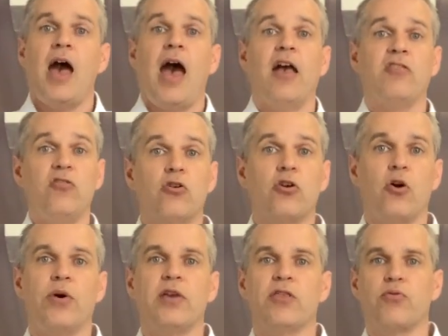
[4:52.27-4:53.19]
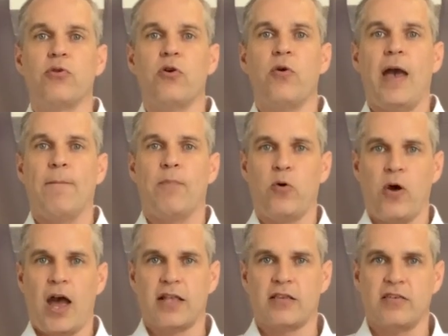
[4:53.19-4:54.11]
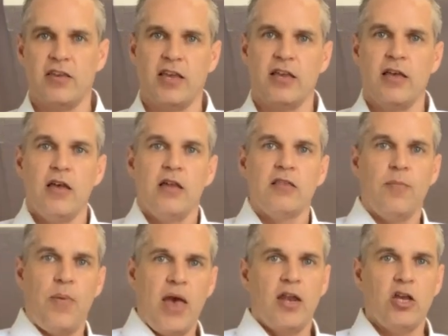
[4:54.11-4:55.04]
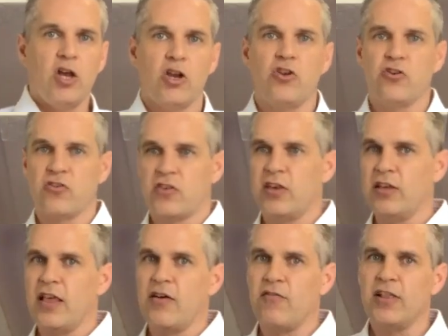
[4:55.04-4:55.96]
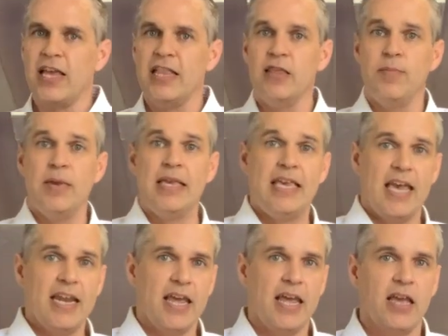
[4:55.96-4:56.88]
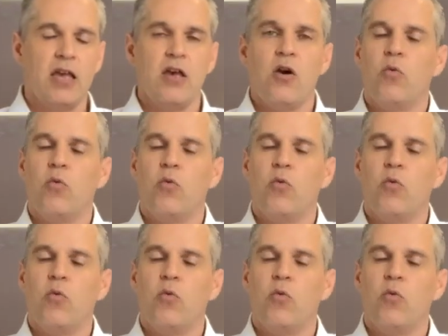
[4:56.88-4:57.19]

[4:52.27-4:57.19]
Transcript: As you're going through and practicing, depending on your skill level in the beginning,